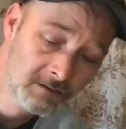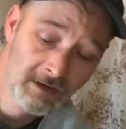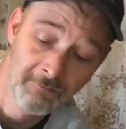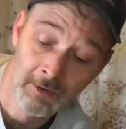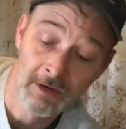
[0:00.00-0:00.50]

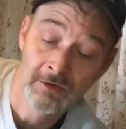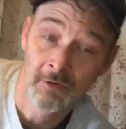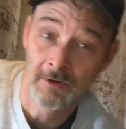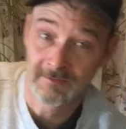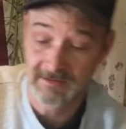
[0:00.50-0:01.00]
If we're going to
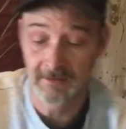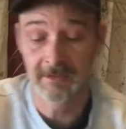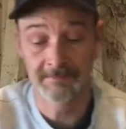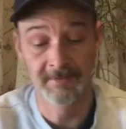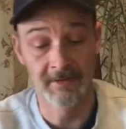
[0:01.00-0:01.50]
do a
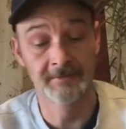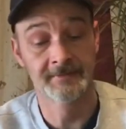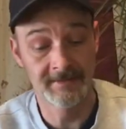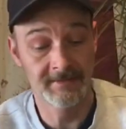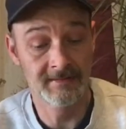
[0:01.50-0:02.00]
serious
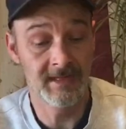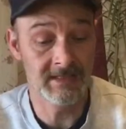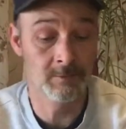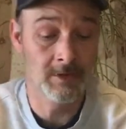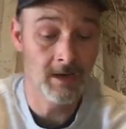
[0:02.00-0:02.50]
build,
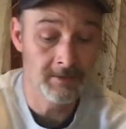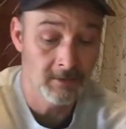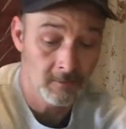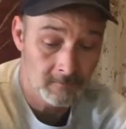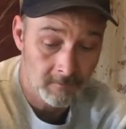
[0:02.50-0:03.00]
that's what I'll
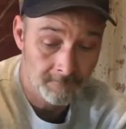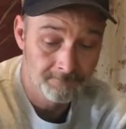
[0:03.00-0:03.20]
use.